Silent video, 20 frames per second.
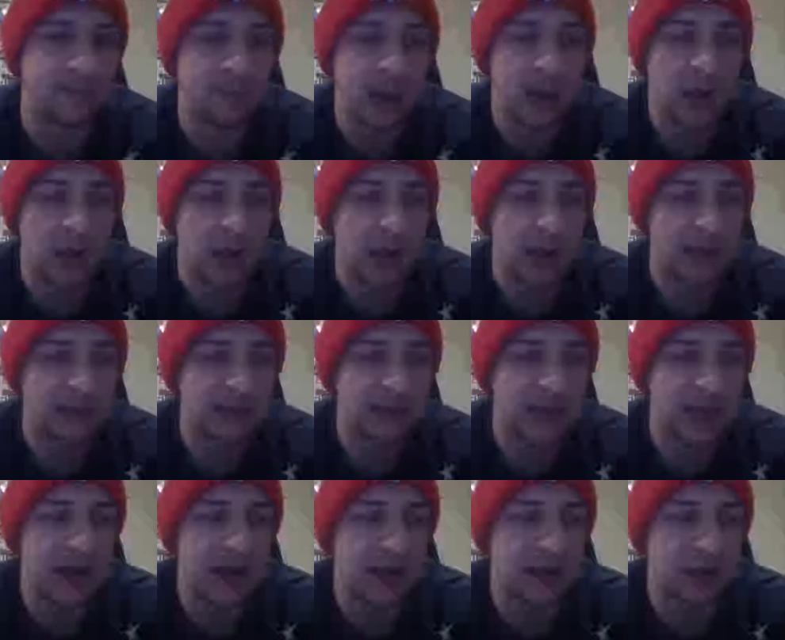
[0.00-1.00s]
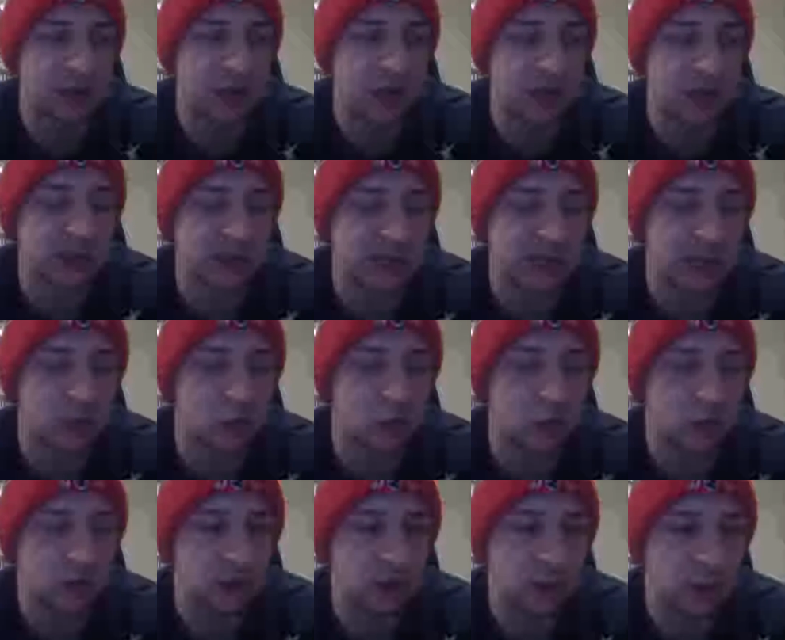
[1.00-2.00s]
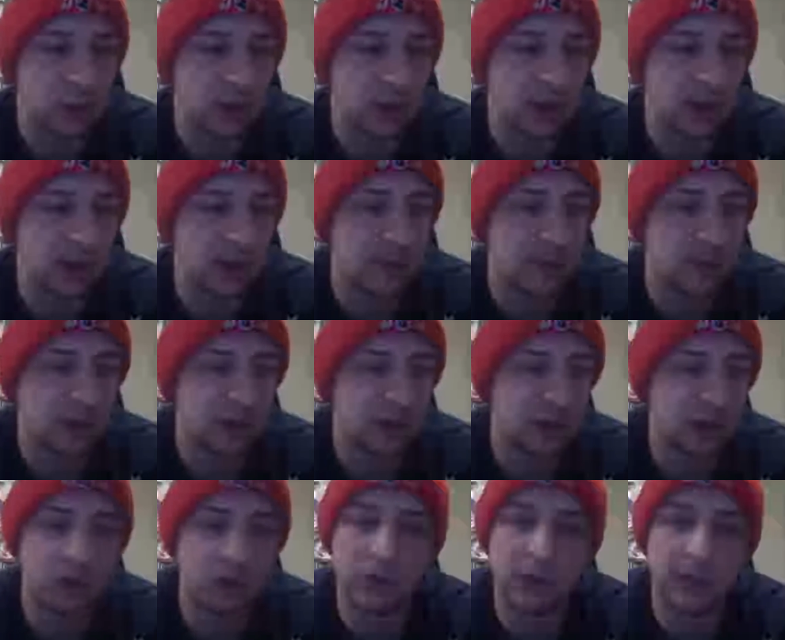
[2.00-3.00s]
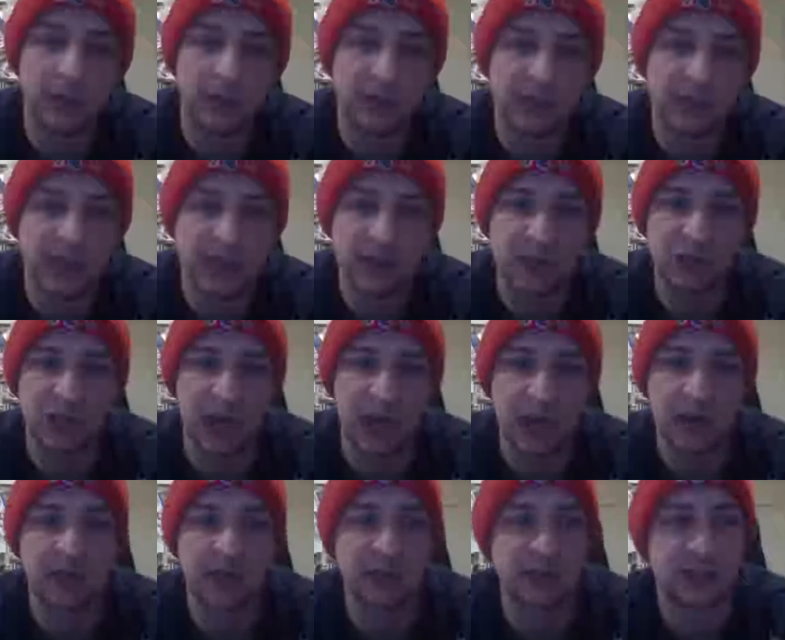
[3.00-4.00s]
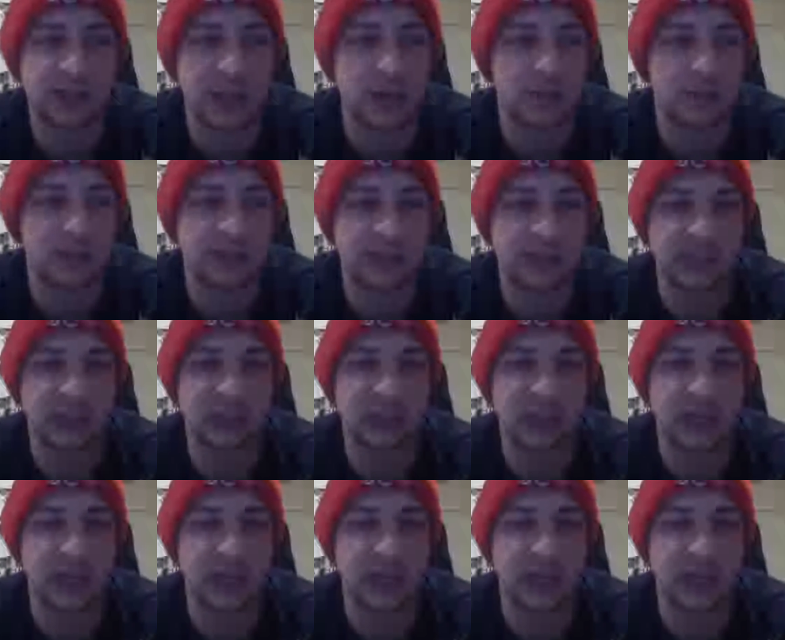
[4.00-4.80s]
a stat I saw is that the Warriors weren't getting much shooting percentage out of their center position.